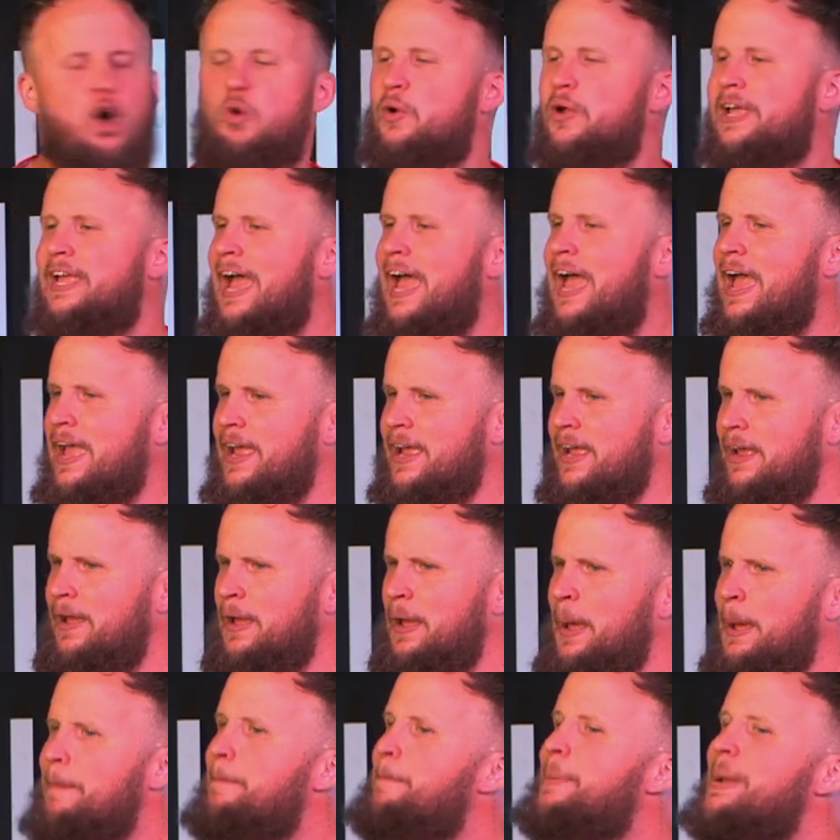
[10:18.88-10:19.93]
okay
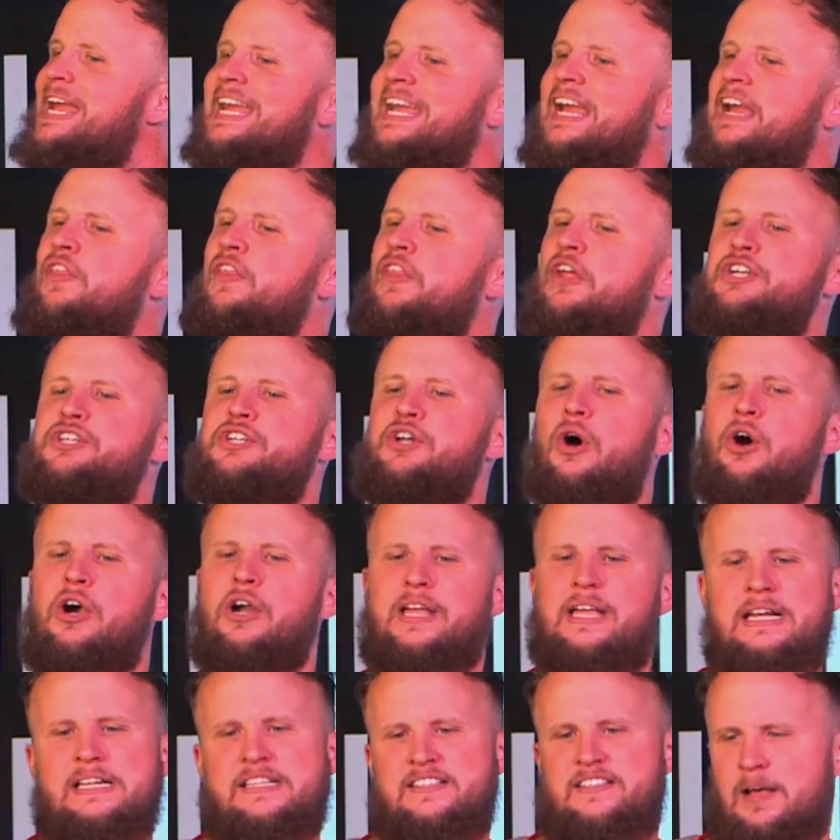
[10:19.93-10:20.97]
being in the
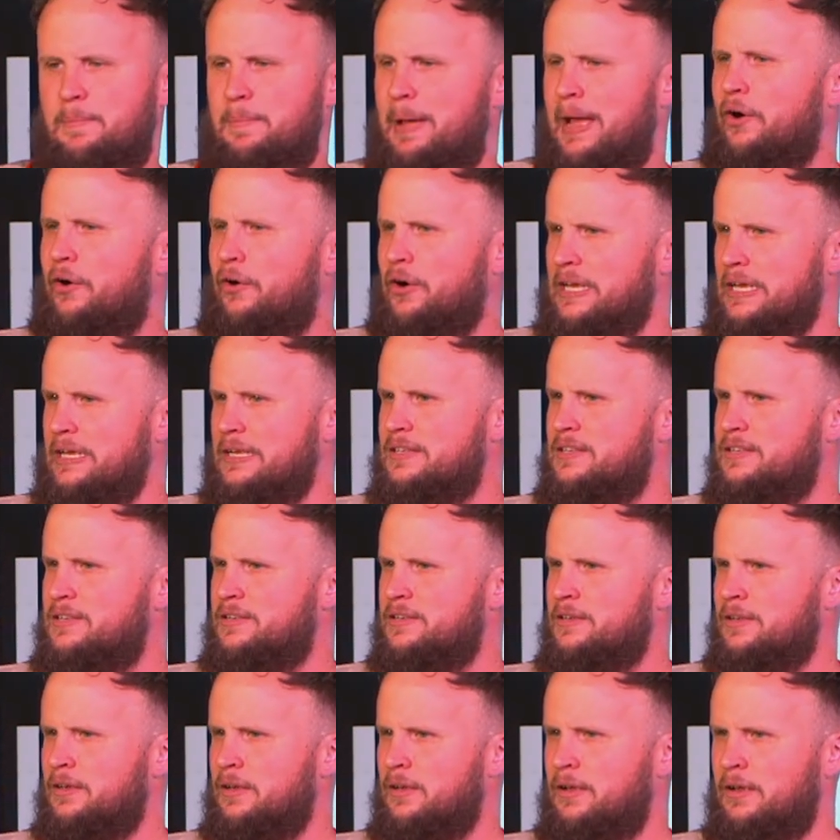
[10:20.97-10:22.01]
dark in some
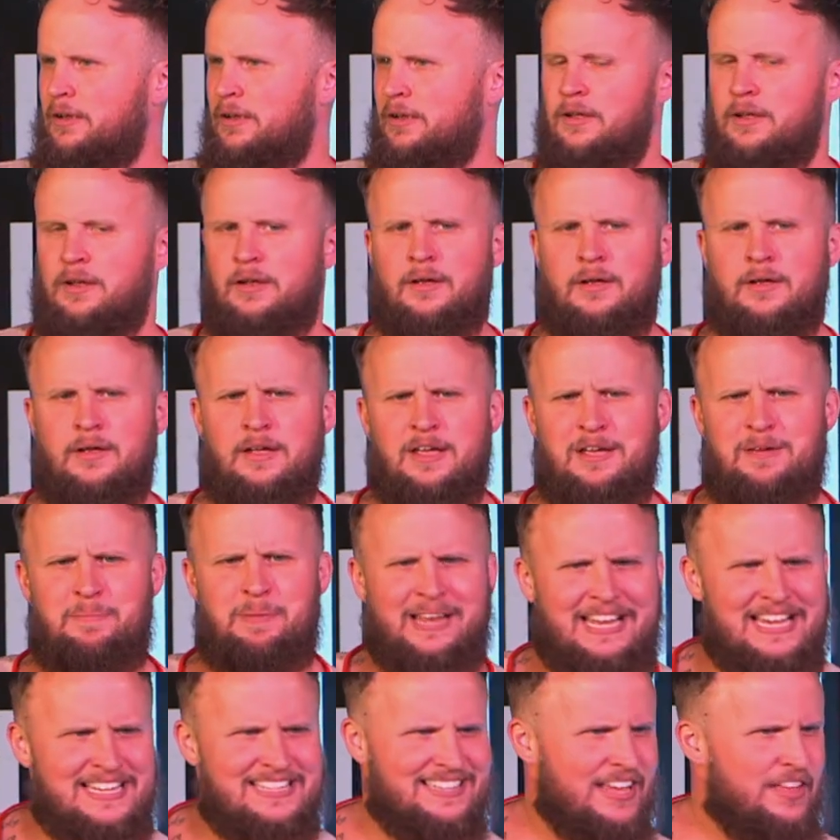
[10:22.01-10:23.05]
areas.
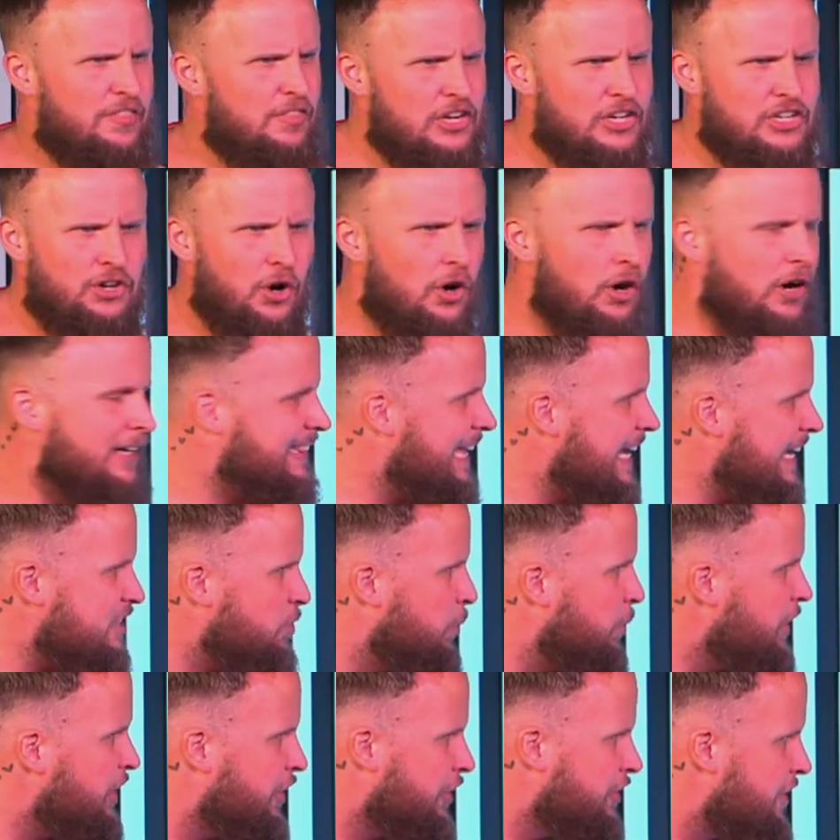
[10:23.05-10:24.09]
Because in the dark, that's
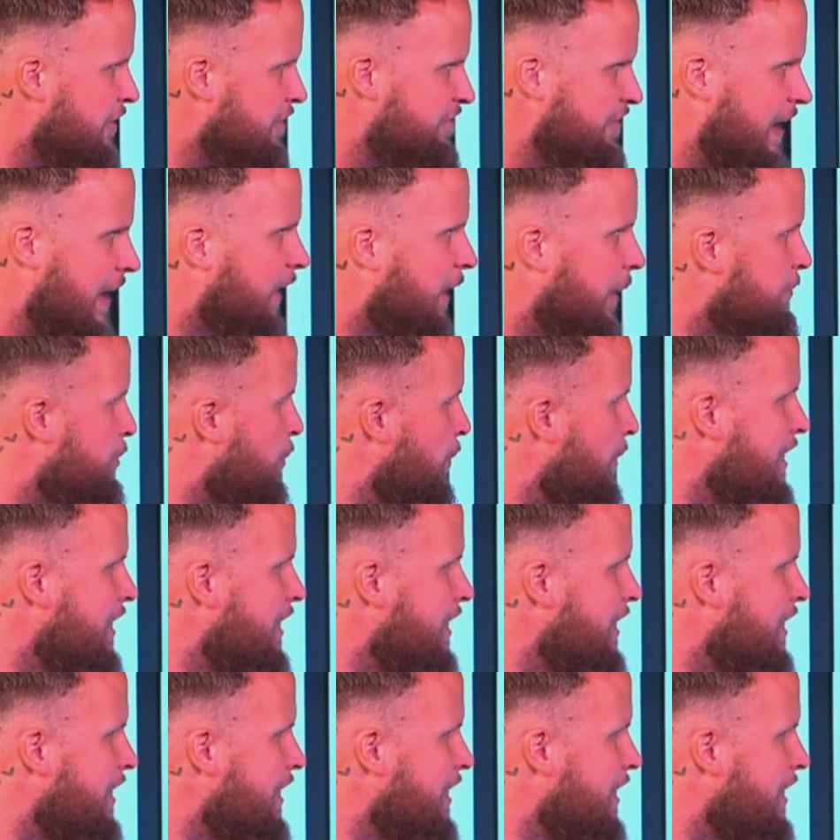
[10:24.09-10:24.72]
when you're developed.